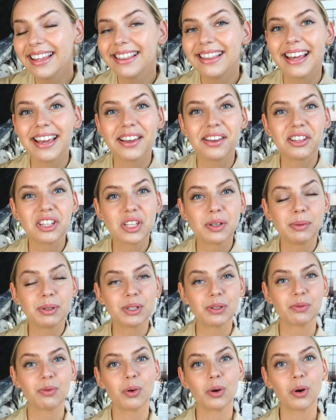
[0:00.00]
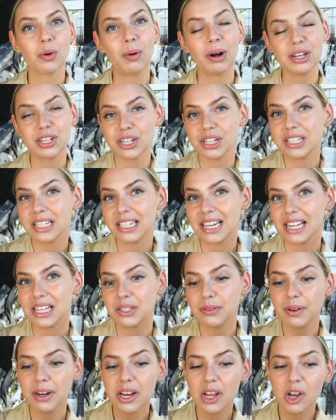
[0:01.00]
Thank you so much for watching
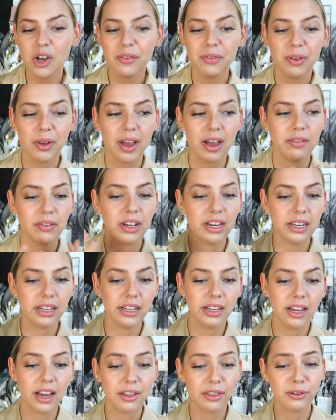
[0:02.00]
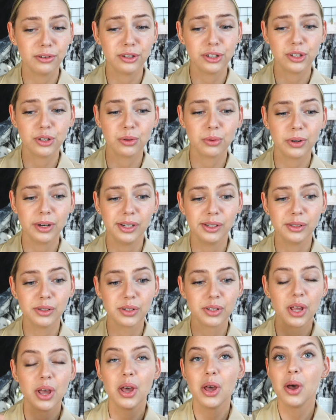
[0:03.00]
today's video. If you have any other
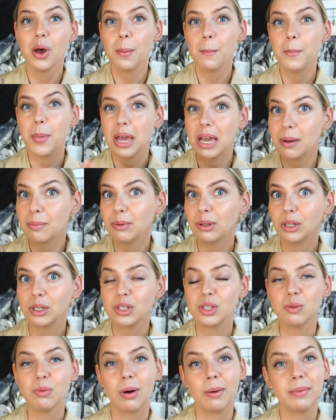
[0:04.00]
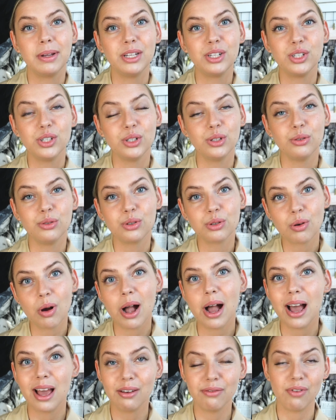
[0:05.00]
tutorials, makeup looks you want me to
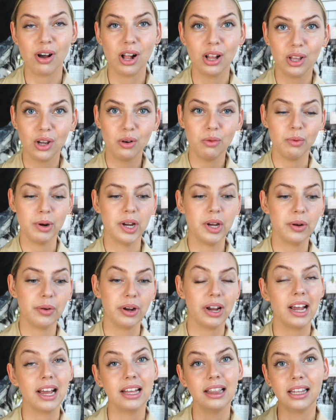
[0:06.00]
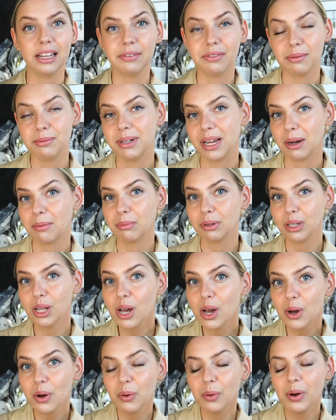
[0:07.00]
try, follow, recreate, leave them down
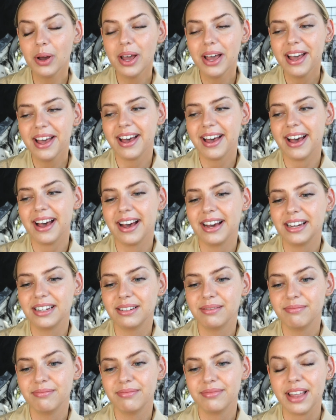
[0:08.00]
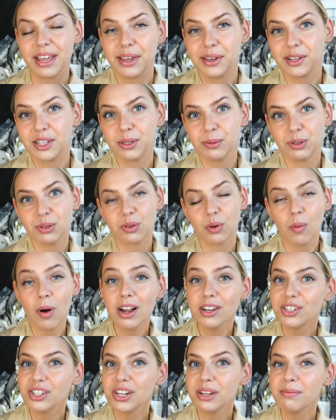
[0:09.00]
below. Thank you so much for
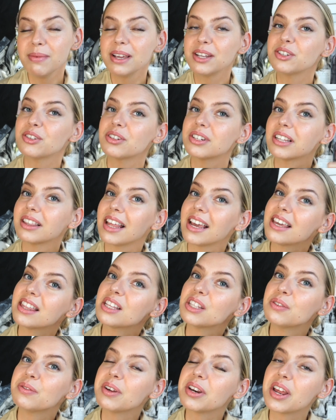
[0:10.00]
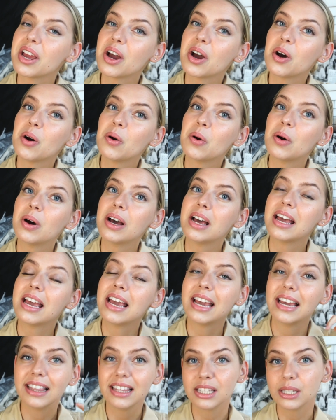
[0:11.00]
watching. Make sure to like this video.
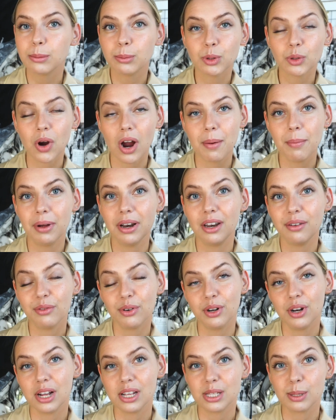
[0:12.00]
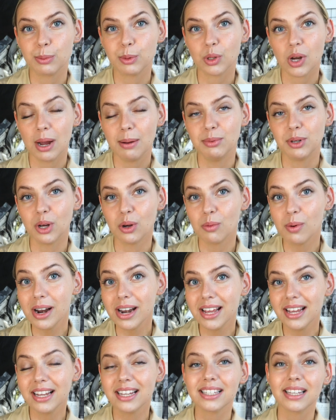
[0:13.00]
Hit the subscribe button if you're not subscribed
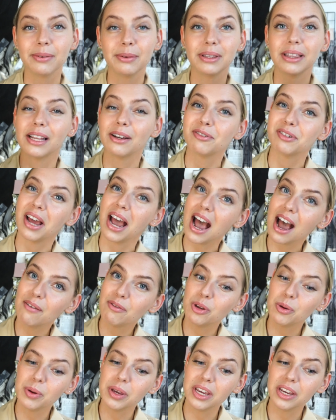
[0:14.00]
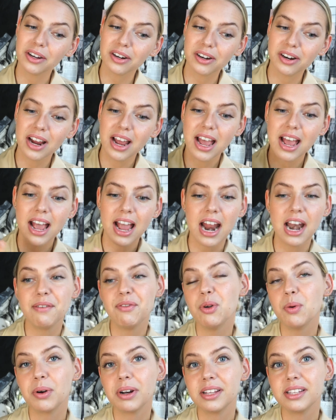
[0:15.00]
already, because I would love to have you here. And if
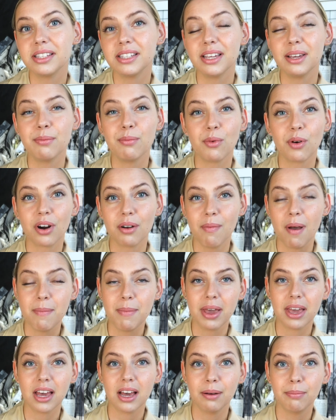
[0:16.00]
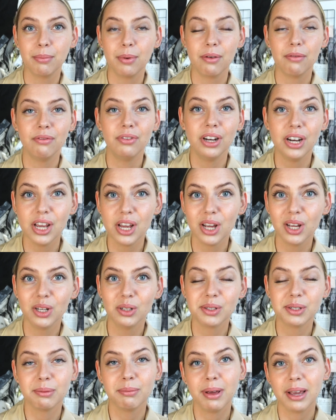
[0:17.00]
you want to see more of my makeup
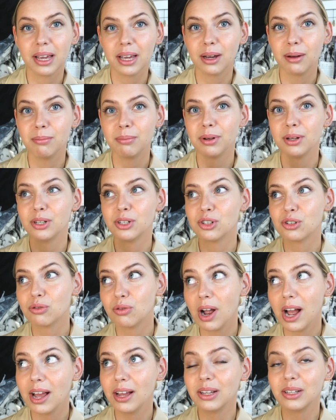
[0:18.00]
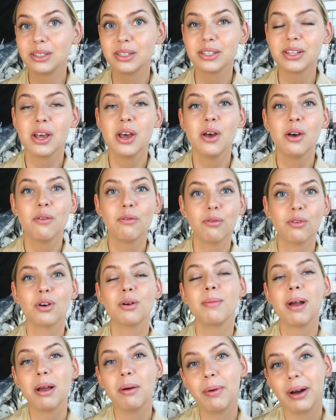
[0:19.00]
videos, makeup trials for
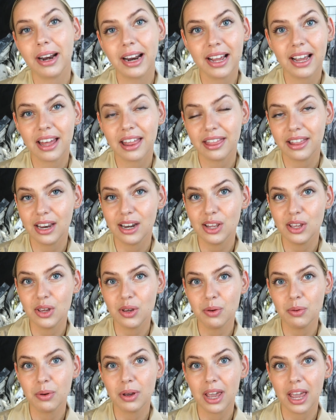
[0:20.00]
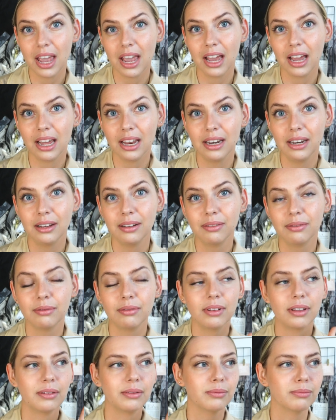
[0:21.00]
my wedding, then you can...
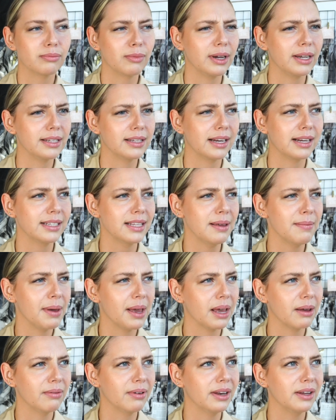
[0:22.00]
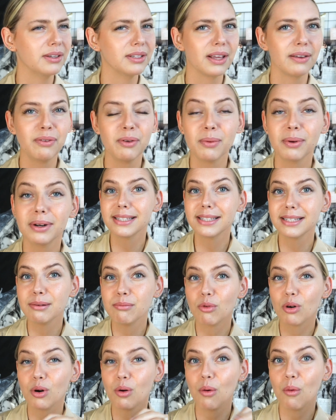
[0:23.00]
Wait, did I say makeup videos? If you see
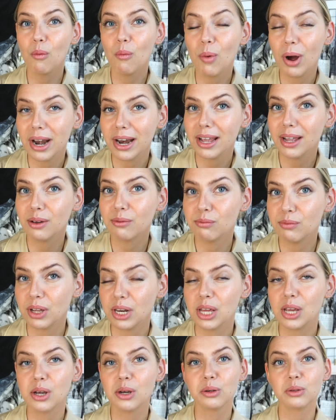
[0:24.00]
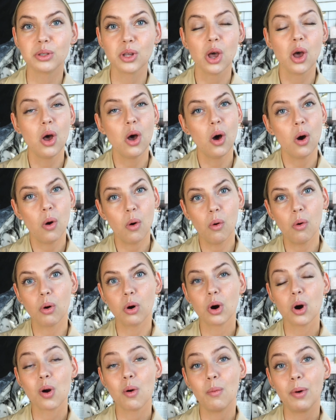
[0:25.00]
more wedding videos
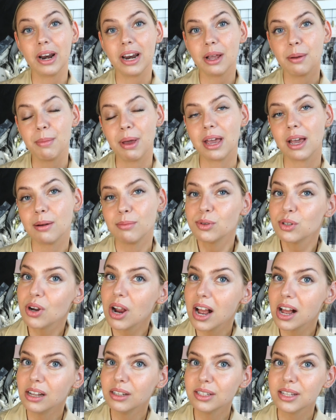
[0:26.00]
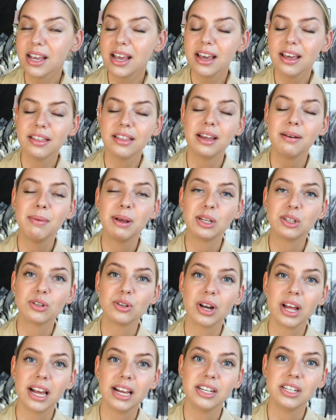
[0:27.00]
or wedding makeup trials, then make
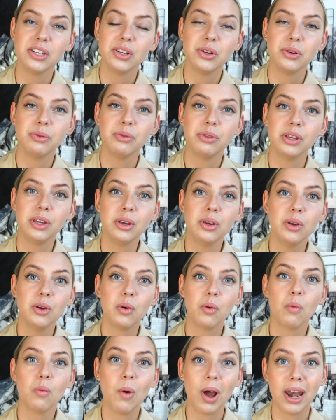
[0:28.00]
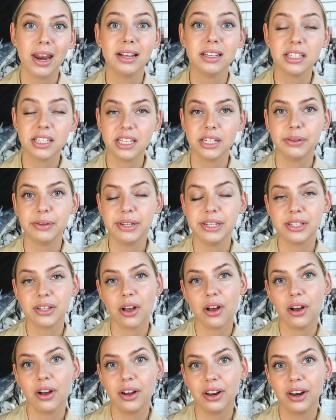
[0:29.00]
sure to head to the wedding series
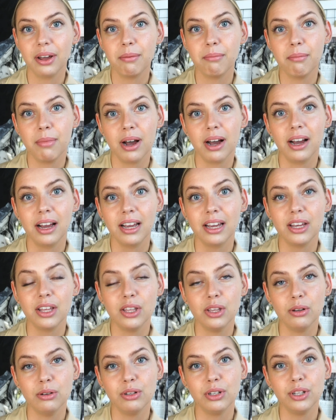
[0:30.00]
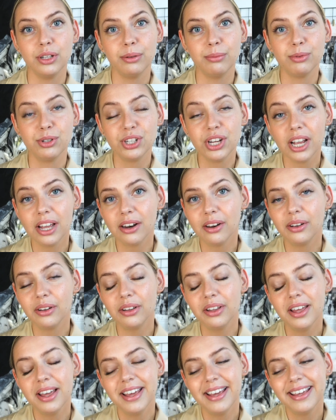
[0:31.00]
on my YouTube
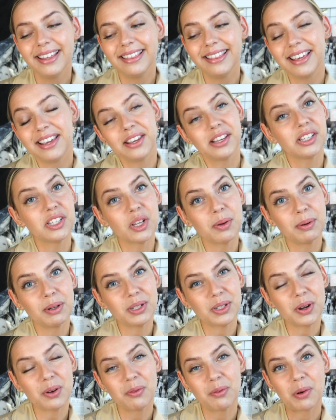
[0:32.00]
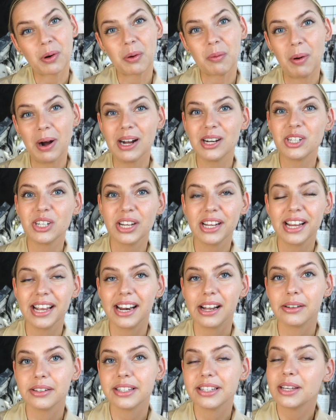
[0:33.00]
channel. Thank you so much for watching, and
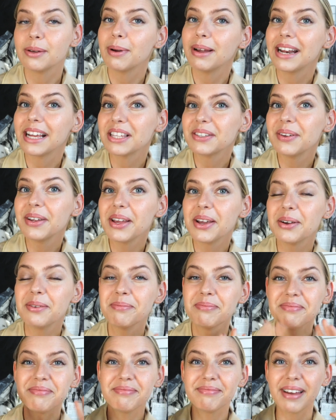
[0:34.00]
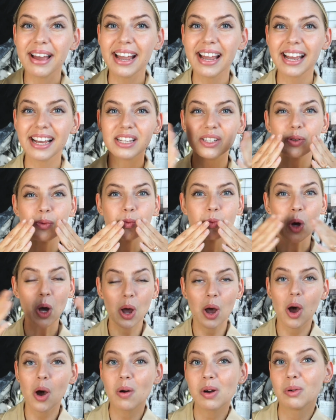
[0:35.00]
I'll see you in my next video. Bye, guys.
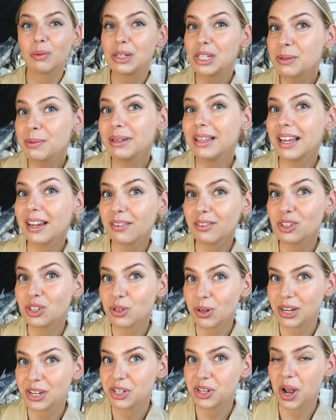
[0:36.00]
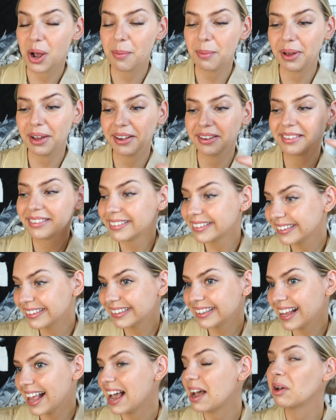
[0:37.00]
Oh, and wish me luck with dress shopping.
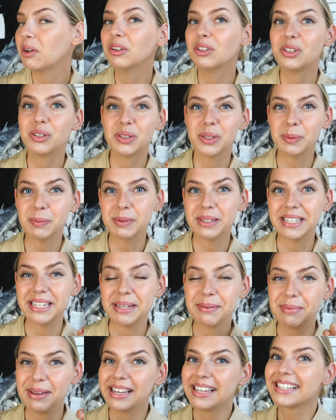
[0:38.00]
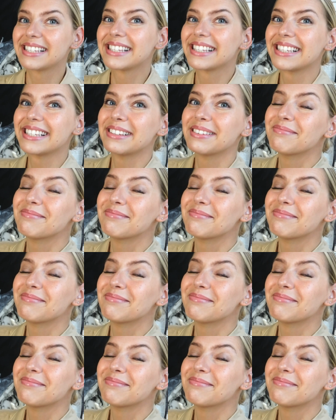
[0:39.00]
I will do some sneak peeks.